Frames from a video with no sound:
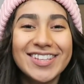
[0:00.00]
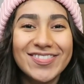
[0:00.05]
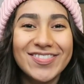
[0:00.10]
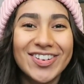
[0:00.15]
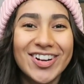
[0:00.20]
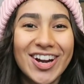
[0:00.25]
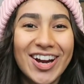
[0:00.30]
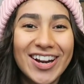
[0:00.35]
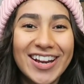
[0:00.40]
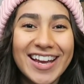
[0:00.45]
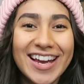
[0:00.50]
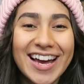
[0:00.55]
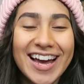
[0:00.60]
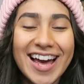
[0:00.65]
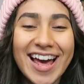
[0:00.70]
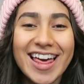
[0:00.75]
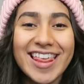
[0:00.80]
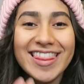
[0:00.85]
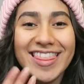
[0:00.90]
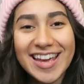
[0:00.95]

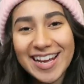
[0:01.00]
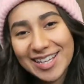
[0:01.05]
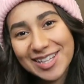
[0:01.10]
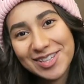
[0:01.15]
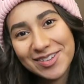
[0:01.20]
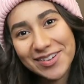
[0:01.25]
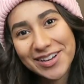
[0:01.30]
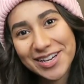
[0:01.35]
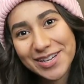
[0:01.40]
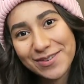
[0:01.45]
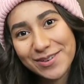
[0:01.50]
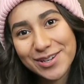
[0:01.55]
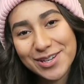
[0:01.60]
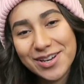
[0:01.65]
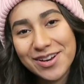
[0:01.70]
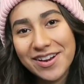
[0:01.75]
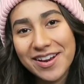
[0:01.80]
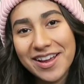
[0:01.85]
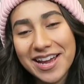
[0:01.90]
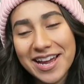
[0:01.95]
Veronica. Thanks so much for
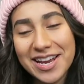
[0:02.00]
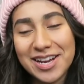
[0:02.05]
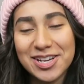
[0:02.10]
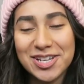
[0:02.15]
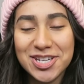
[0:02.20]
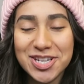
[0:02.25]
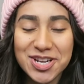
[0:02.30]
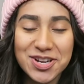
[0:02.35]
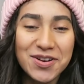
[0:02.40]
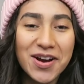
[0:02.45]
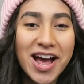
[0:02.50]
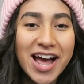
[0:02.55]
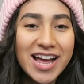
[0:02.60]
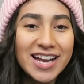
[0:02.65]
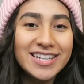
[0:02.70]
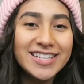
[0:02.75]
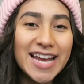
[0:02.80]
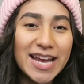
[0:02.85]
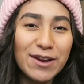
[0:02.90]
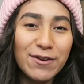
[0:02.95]
tuning in to
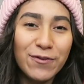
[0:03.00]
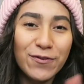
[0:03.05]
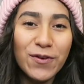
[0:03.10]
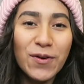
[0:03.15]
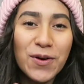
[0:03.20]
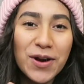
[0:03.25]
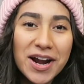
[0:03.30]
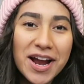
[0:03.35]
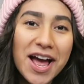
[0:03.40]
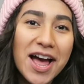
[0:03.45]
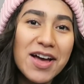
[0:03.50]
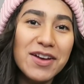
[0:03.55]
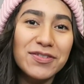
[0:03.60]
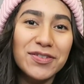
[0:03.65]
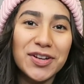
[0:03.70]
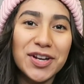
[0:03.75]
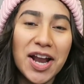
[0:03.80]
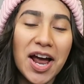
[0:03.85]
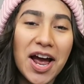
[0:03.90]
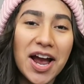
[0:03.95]
day 4
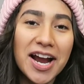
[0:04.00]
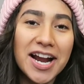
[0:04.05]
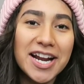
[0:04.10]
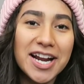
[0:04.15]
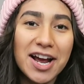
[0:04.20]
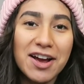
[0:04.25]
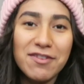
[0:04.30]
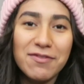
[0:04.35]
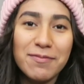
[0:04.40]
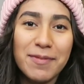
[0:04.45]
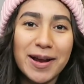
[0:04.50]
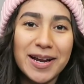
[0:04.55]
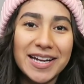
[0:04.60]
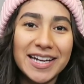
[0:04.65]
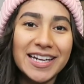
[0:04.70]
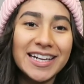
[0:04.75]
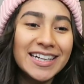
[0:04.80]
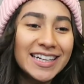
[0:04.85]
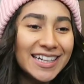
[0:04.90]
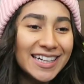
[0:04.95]
of 9 of
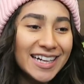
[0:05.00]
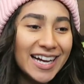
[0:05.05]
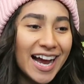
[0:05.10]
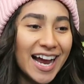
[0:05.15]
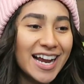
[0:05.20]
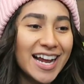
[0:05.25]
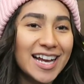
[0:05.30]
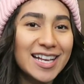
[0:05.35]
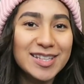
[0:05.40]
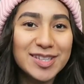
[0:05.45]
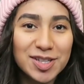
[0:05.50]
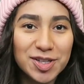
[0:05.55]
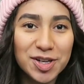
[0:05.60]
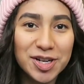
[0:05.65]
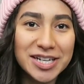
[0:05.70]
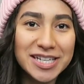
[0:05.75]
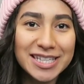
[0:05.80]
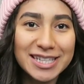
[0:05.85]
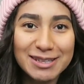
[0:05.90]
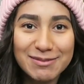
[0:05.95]
my, I guess,
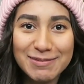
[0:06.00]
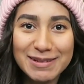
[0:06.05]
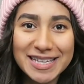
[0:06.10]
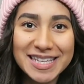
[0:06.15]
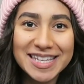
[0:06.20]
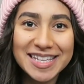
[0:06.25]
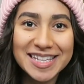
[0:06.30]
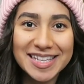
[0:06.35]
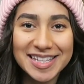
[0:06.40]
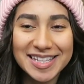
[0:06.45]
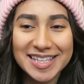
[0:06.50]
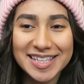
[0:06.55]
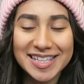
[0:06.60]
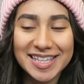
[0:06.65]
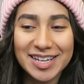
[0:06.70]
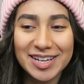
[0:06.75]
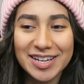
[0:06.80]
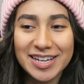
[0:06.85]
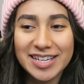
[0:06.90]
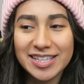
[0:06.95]
Christmas
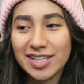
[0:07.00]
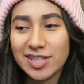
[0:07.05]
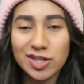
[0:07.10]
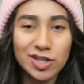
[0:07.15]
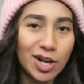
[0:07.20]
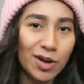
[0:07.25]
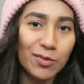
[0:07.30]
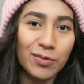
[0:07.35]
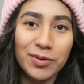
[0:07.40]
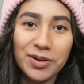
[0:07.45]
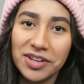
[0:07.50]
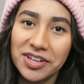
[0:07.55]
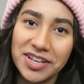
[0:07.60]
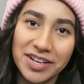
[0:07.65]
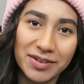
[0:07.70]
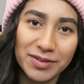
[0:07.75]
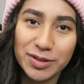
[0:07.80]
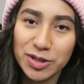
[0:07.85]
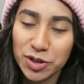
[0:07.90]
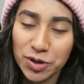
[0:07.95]
series. It's not
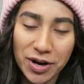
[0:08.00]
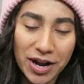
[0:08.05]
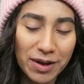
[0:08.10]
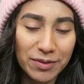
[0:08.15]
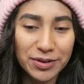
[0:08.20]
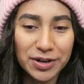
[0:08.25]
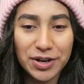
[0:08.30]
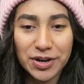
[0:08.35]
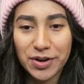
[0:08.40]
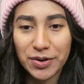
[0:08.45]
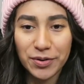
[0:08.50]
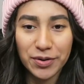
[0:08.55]
really surrounded